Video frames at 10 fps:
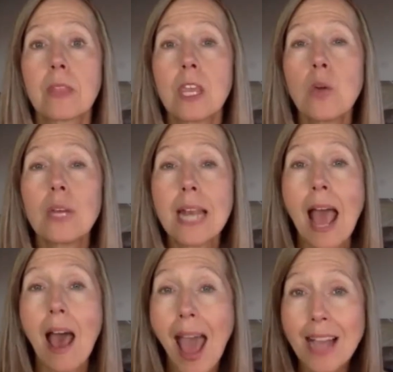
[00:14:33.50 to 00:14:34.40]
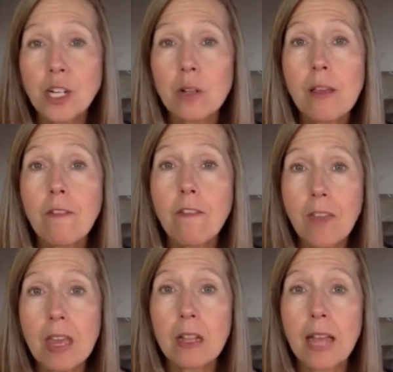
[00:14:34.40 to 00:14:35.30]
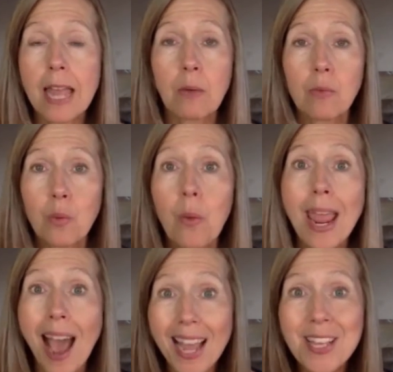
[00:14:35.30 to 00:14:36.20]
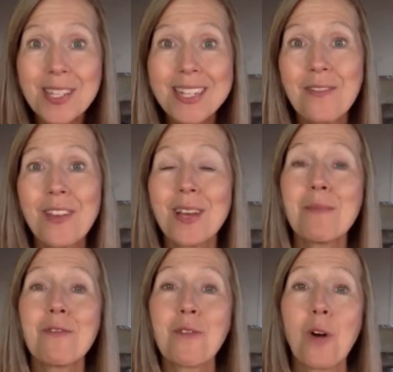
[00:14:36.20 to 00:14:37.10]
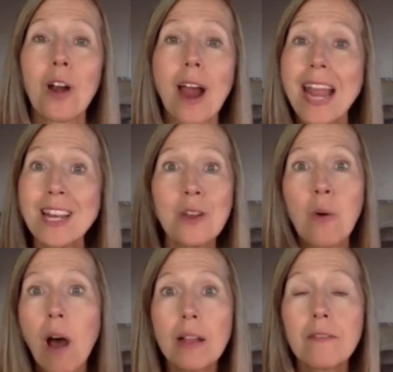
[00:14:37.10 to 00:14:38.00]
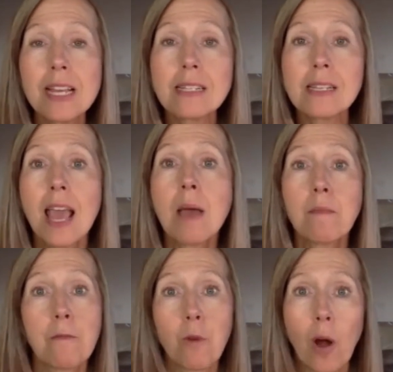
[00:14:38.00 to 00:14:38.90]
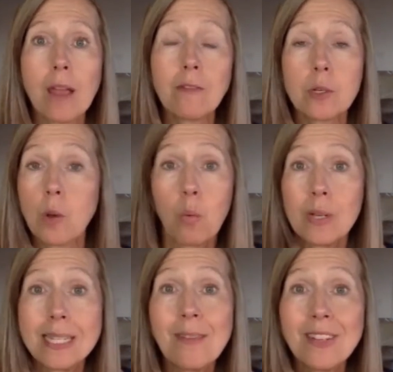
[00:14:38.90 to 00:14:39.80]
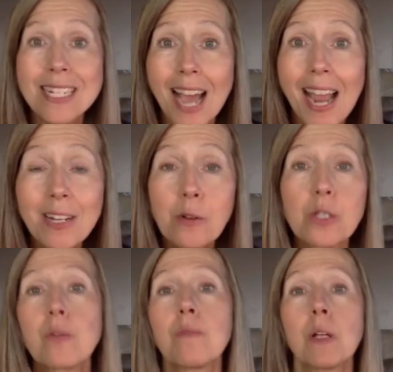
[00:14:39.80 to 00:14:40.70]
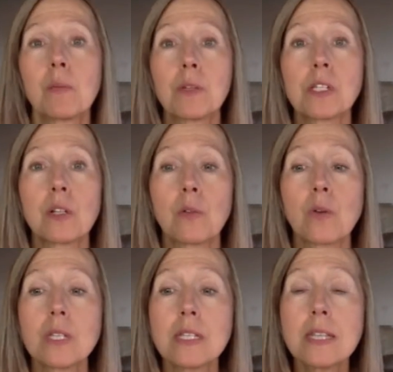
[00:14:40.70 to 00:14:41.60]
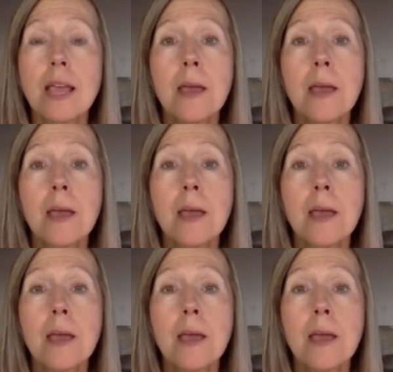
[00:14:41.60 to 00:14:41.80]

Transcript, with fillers: You can actually feel like the way I used to feel before I knew all of this, before I was even diagnosed with multiple sclerosis.